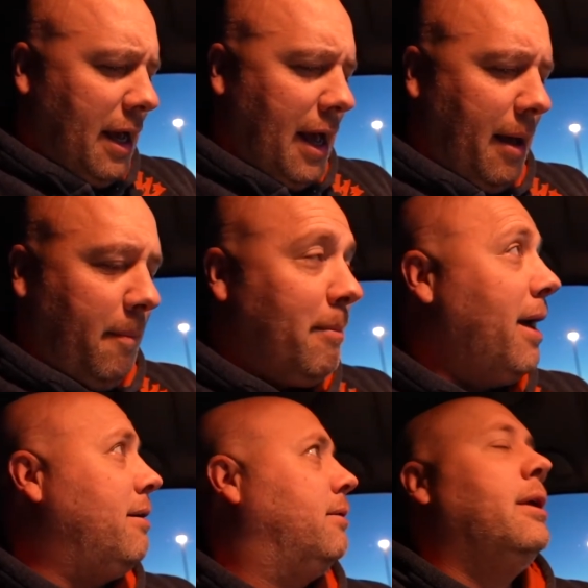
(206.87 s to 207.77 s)
Uh, my,
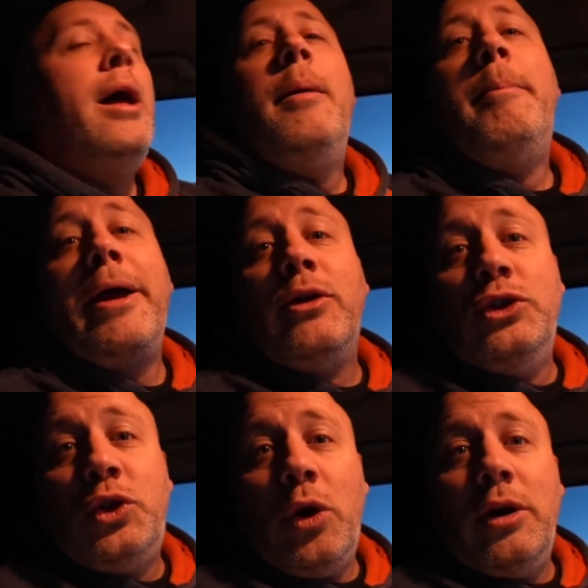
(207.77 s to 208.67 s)
Michael
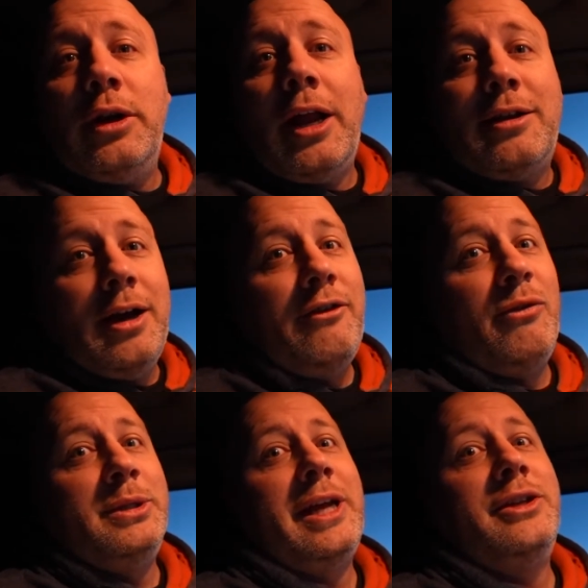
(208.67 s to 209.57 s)
Jordan got cut
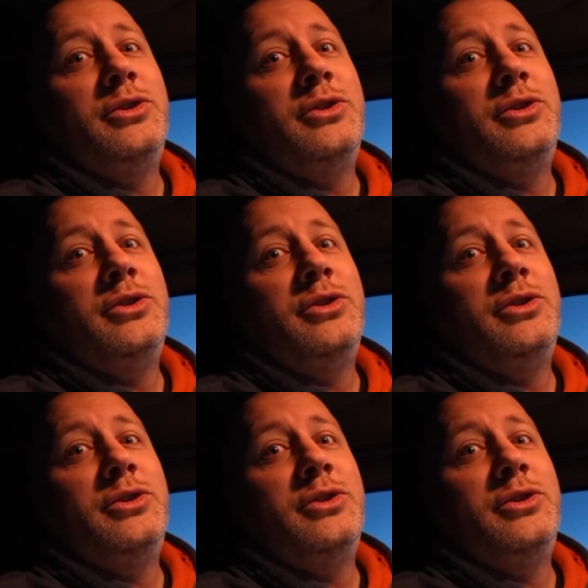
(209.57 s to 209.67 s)
from his high